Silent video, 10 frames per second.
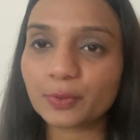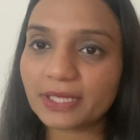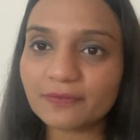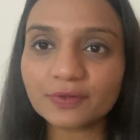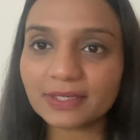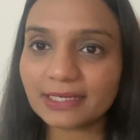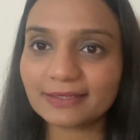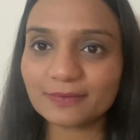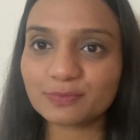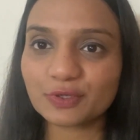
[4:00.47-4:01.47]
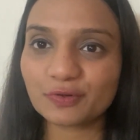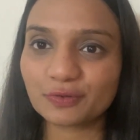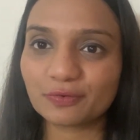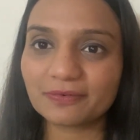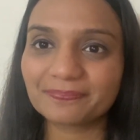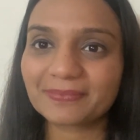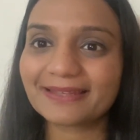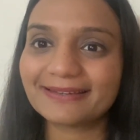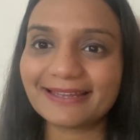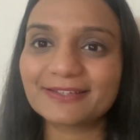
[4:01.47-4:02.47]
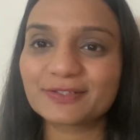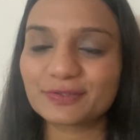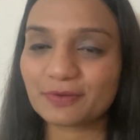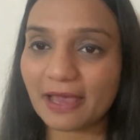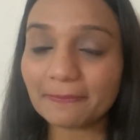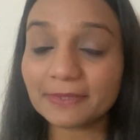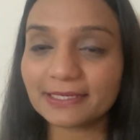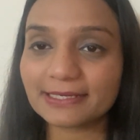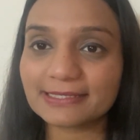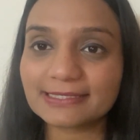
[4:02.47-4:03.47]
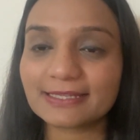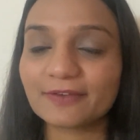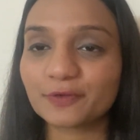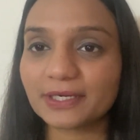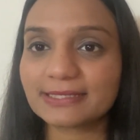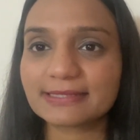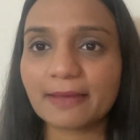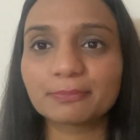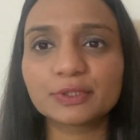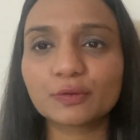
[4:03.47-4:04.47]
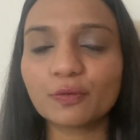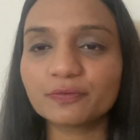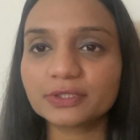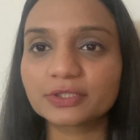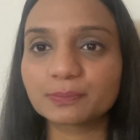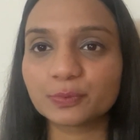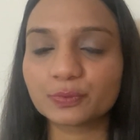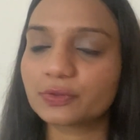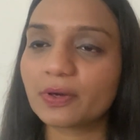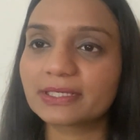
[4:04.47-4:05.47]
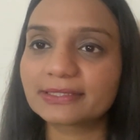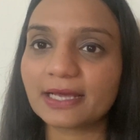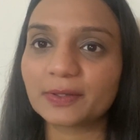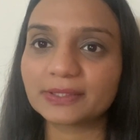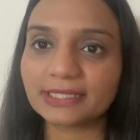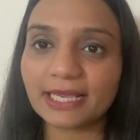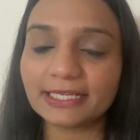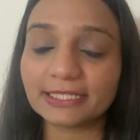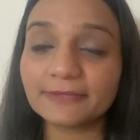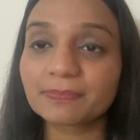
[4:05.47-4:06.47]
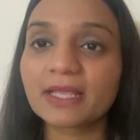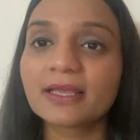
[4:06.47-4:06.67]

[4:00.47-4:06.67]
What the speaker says: whatever idioms you know related to happiness, for example, over the moon or cloud nine,